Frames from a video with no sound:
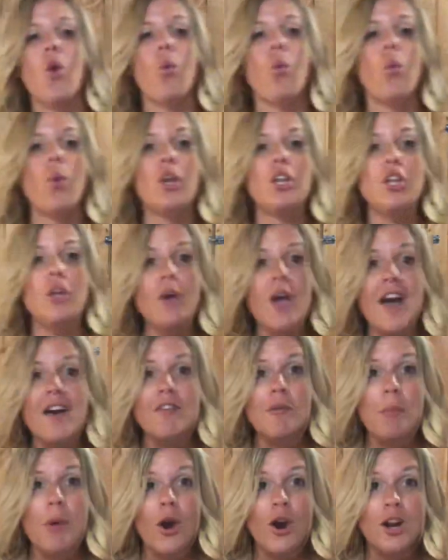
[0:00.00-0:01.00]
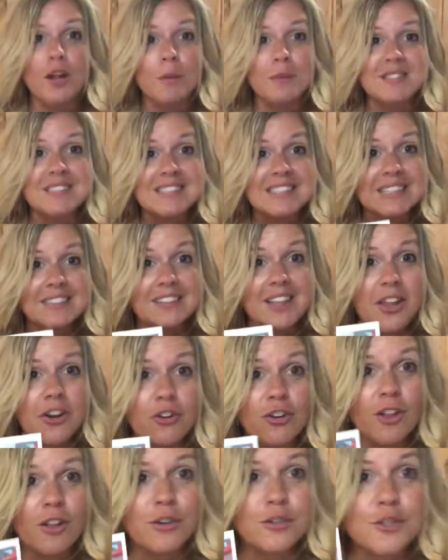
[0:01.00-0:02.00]
When you have a party with six
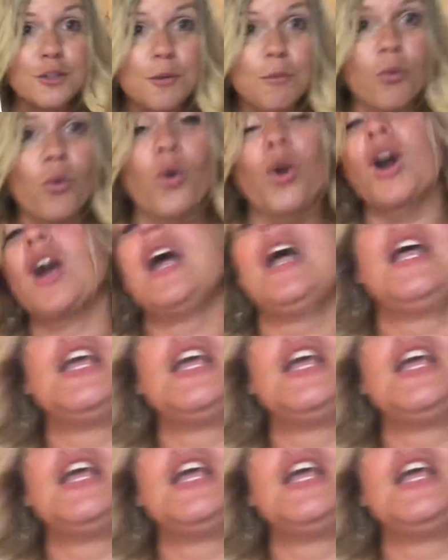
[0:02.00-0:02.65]
hundred dollars or more,